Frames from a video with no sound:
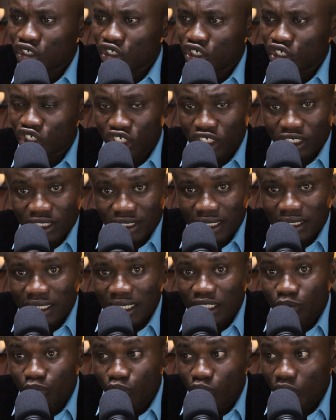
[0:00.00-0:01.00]
Jesus
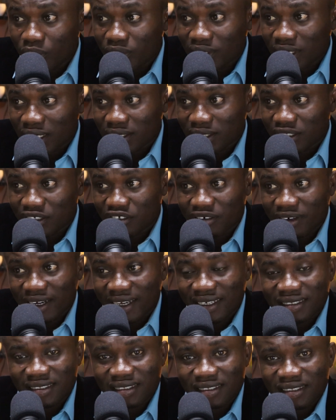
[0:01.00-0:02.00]
has promised us His
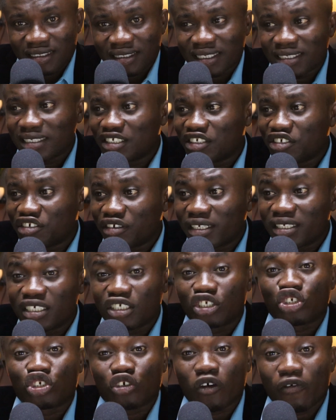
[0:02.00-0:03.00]
grace. He says His grace
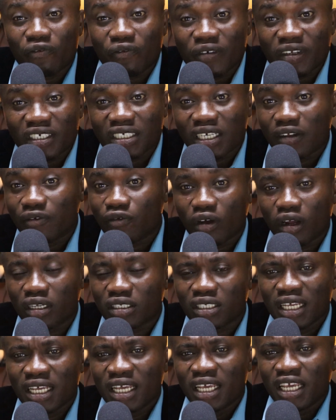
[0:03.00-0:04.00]
is sufficient for
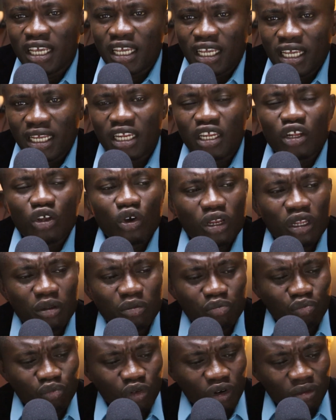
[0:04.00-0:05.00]
us. He didn't only
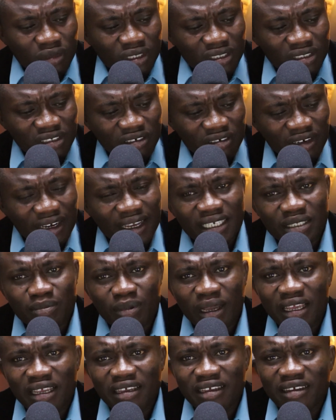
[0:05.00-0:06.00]
promise grace,
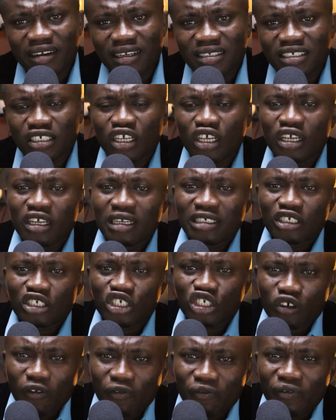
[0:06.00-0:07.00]
but His grace,
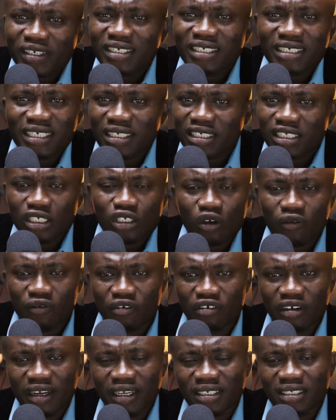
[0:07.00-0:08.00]
sufficiency
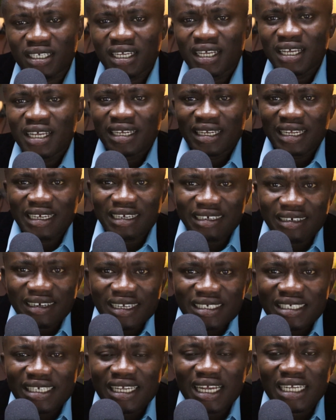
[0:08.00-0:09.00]
of grace. The
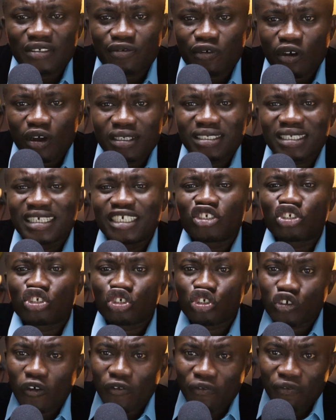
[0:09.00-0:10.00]
grace He has for us is
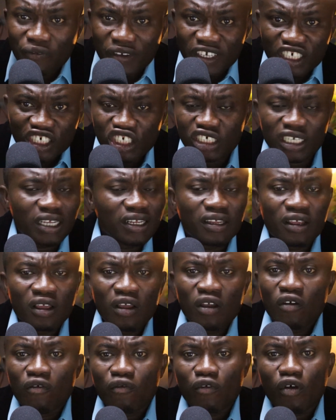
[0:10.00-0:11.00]
sufficient
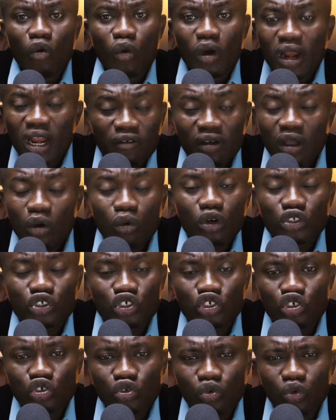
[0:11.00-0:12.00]
for whatever we want
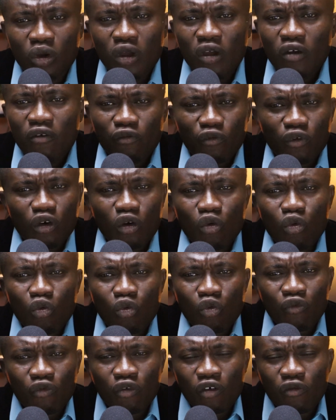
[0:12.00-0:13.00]
to do, for
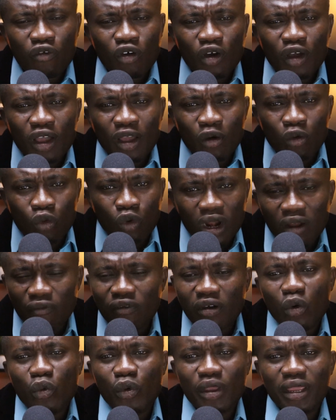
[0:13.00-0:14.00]

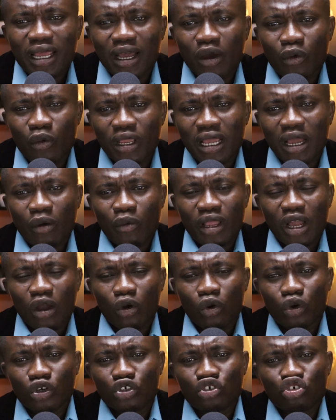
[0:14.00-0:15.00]
whatever we are
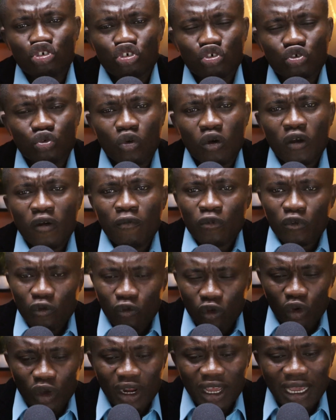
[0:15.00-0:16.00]
going through,
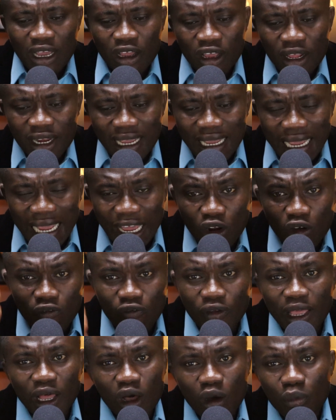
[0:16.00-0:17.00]
for any kind of
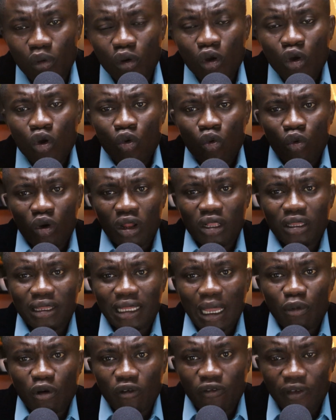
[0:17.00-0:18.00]
help, whatever
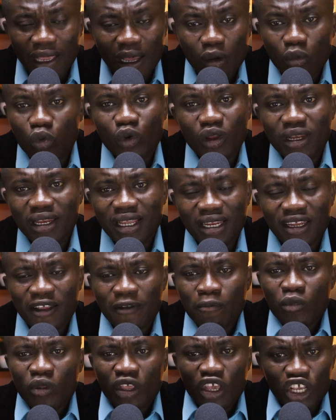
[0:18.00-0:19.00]
type of help we need.
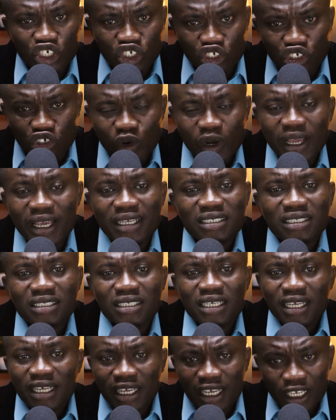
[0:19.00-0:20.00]
His
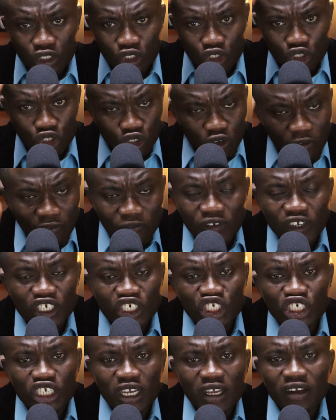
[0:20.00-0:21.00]
grace is
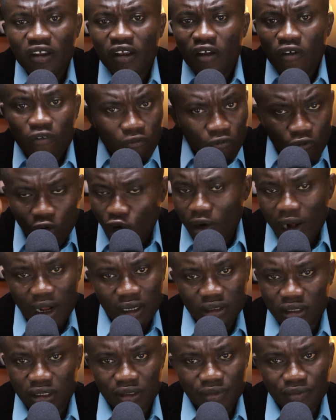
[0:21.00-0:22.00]
sufficient for
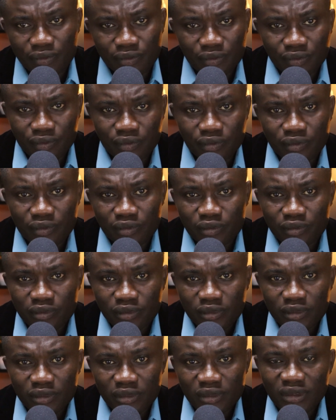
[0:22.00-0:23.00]
us.
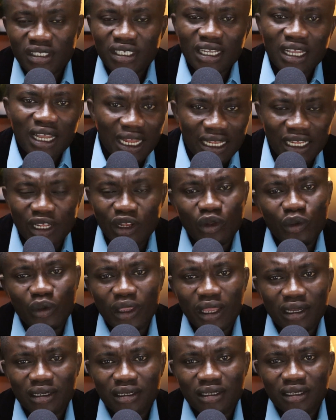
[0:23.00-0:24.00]

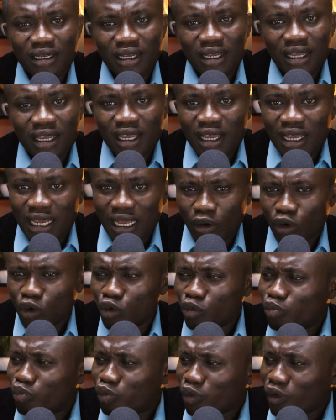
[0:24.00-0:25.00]
Hallelujah. I
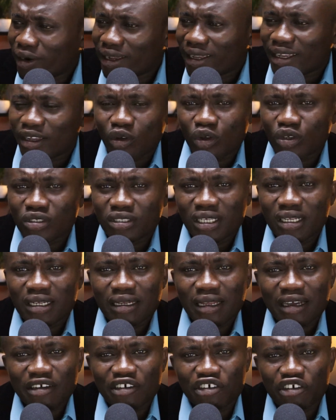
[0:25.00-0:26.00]
want to pray concerning
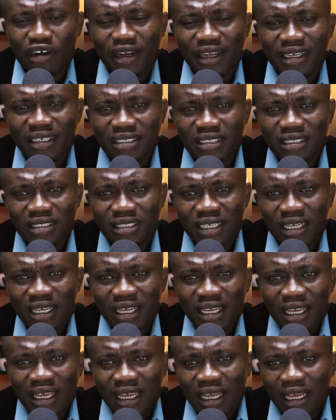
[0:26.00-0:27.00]
that grace.
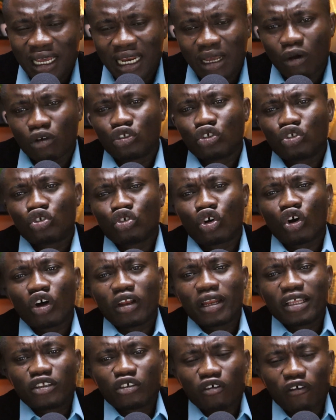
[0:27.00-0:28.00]
And I want you to
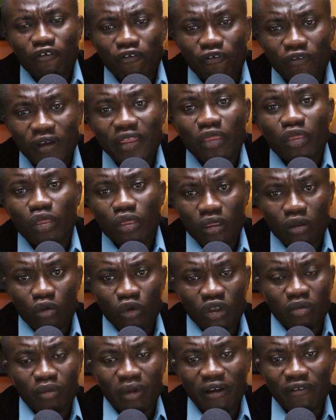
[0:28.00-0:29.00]
connect your faith
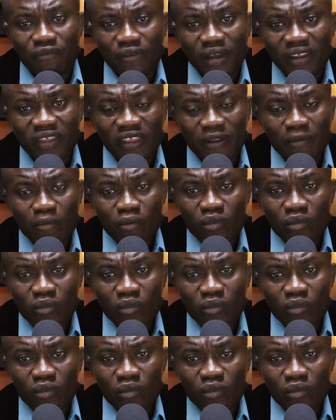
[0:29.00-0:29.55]
with my faith